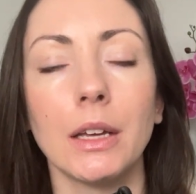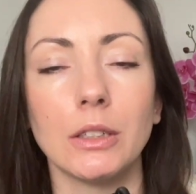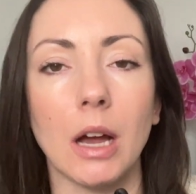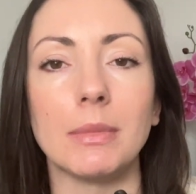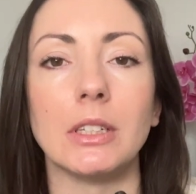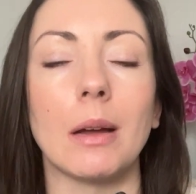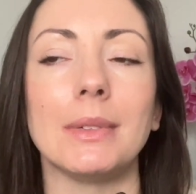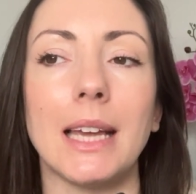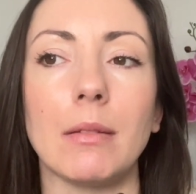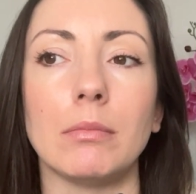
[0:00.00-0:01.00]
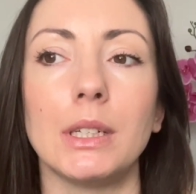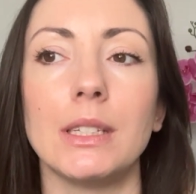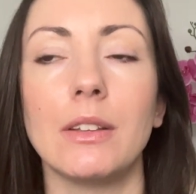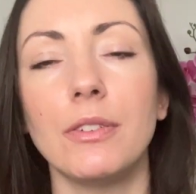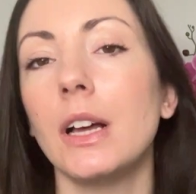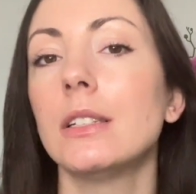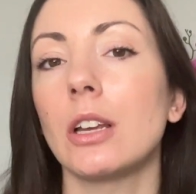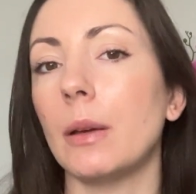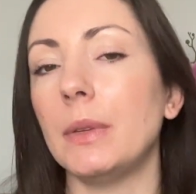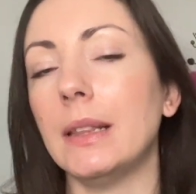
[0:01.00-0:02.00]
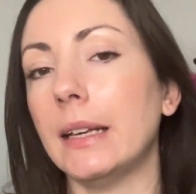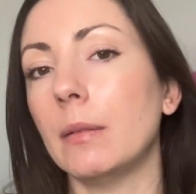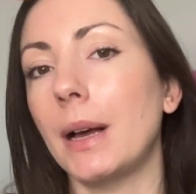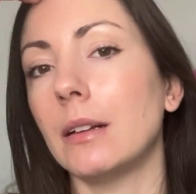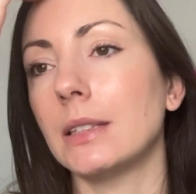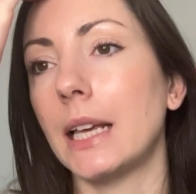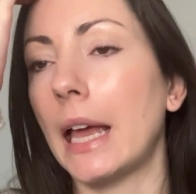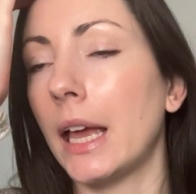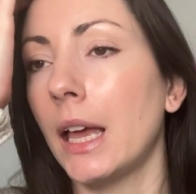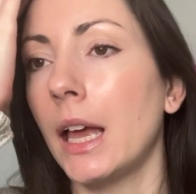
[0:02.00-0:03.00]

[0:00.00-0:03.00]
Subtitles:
time and time again, because the first time you think about it